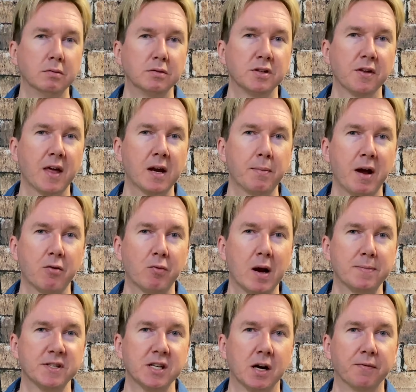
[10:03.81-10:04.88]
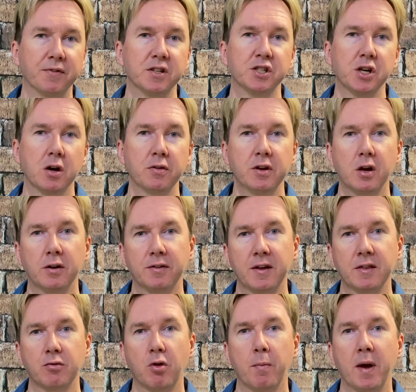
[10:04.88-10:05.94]
So that about wraps it up for the show. The only
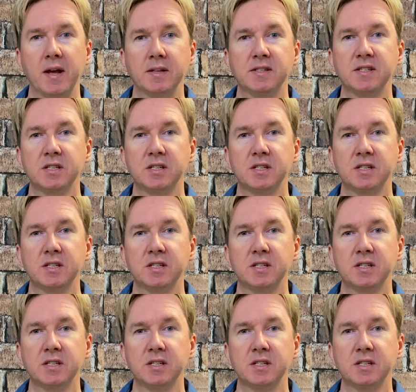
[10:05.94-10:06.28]
thing that remains